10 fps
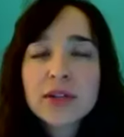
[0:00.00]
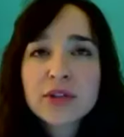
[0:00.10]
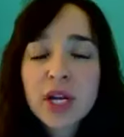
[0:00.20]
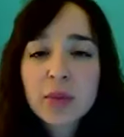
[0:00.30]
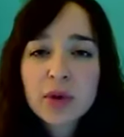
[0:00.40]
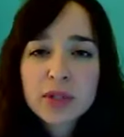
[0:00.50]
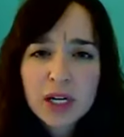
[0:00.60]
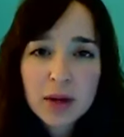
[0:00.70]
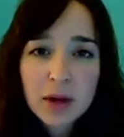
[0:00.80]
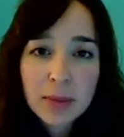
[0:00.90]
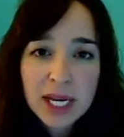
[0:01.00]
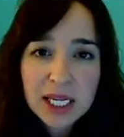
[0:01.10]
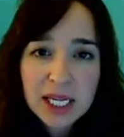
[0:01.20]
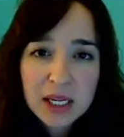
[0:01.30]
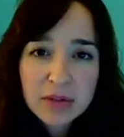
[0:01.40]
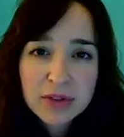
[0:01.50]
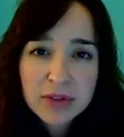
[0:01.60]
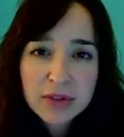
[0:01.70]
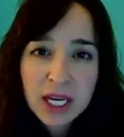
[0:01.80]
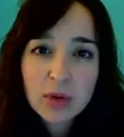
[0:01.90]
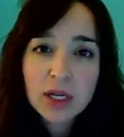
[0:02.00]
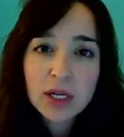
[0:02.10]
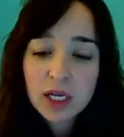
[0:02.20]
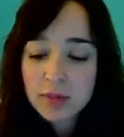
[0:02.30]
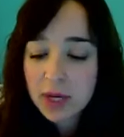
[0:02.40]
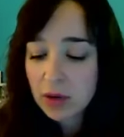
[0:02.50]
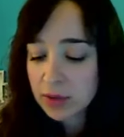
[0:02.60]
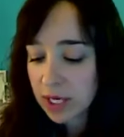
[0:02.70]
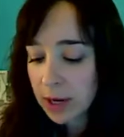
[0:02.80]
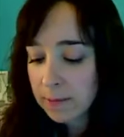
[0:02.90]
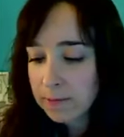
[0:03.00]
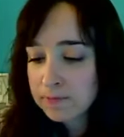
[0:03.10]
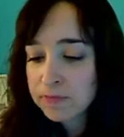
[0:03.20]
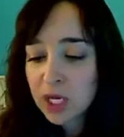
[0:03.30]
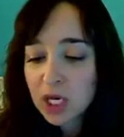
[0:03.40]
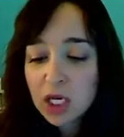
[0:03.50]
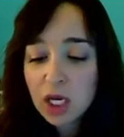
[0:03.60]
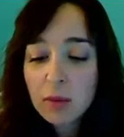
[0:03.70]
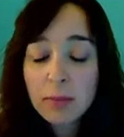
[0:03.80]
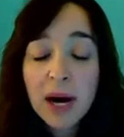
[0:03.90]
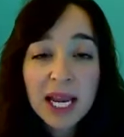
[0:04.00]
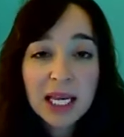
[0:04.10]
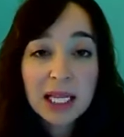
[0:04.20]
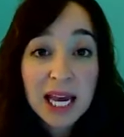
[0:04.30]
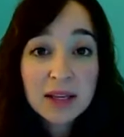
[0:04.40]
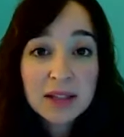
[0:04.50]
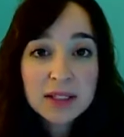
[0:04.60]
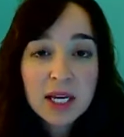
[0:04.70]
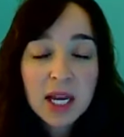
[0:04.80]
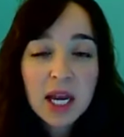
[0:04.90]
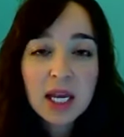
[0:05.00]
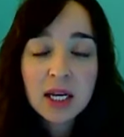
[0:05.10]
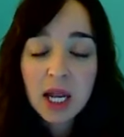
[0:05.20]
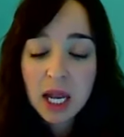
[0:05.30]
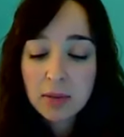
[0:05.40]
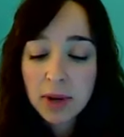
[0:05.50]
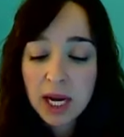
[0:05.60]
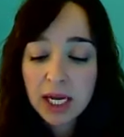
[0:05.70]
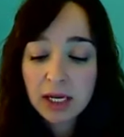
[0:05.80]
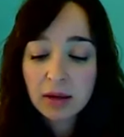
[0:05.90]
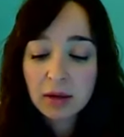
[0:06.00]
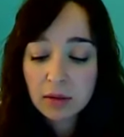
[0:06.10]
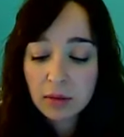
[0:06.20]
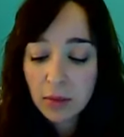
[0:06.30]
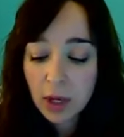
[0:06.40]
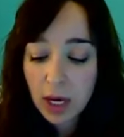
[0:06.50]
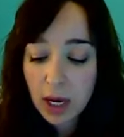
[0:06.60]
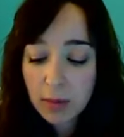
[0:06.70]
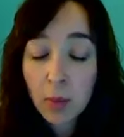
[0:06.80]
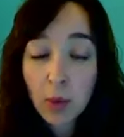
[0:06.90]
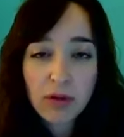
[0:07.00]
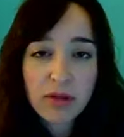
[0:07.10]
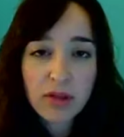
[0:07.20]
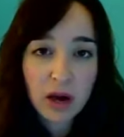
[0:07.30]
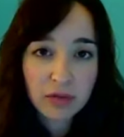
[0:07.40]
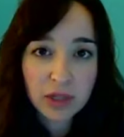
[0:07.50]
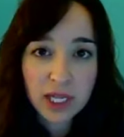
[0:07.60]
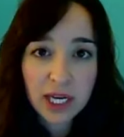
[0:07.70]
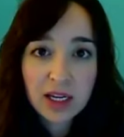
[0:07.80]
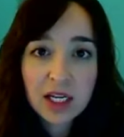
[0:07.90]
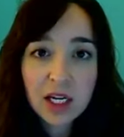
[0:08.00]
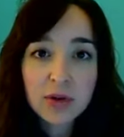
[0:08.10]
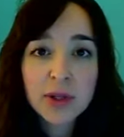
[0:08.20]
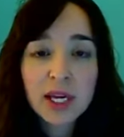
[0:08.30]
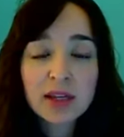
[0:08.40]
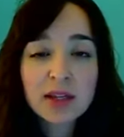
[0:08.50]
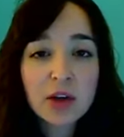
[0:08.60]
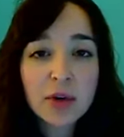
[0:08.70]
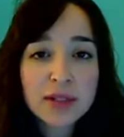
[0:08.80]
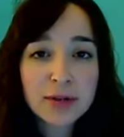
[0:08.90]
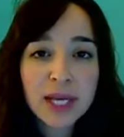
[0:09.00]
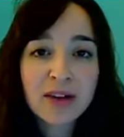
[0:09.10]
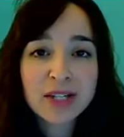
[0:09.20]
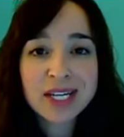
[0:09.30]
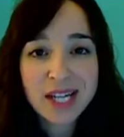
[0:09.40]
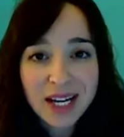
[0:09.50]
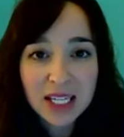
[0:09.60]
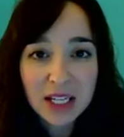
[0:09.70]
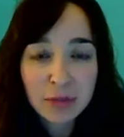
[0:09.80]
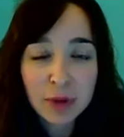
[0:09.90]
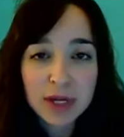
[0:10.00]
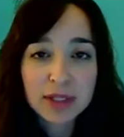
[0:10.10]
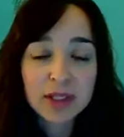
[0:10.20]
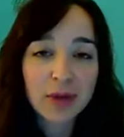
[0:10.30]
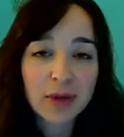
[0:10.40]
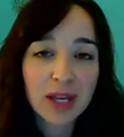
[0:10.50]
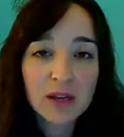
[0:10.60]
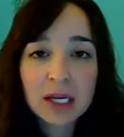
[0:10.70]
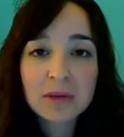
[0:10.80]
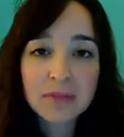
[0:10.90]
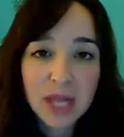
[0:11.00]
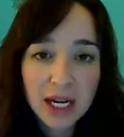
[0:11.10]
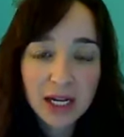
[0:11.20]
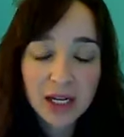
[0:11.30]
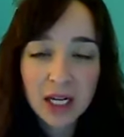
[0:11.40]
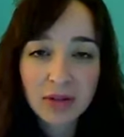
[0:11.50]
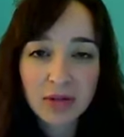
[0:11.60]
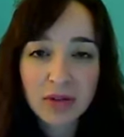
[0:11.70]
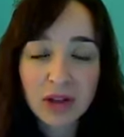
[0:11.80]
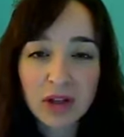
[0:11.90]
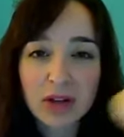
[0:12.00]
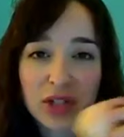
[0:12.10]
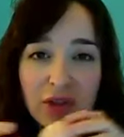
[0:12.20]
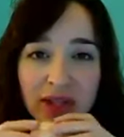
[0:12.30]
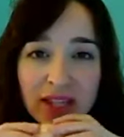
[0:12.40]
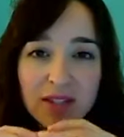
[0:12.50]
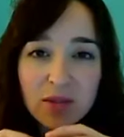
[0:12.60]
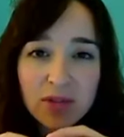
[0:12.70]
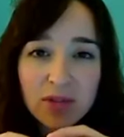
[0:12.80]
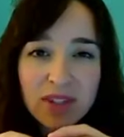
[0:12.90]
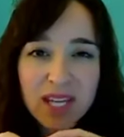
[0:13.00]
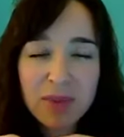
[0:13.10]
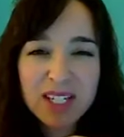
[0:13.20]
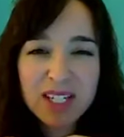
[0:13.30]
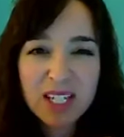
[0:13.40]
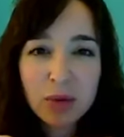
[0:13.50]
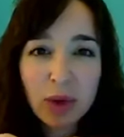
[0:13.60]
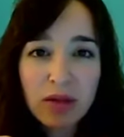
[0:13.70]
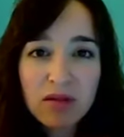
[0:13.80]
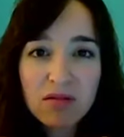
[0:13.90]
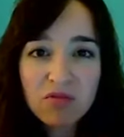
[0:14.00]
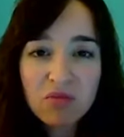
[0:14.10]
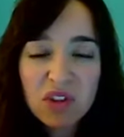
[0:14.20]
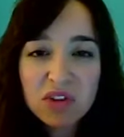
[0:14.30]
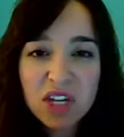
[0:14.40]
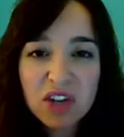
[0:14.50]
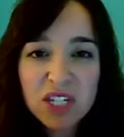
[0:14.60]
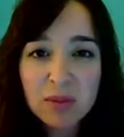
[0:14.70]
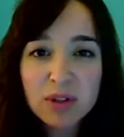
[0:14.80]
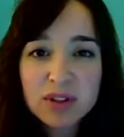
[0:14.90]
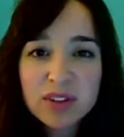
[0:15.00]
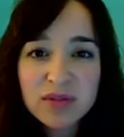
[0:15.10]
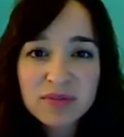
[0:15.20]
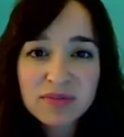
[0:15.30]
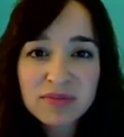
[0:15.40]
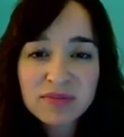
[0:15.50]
yesterday we were talking about buying gifts, and we were talking about buying less and buying more thoughtfully, so that you don't necessarily have to not give presents, but kind of cut out the filler. Do you think that's sort of the same idea with our dinner tables?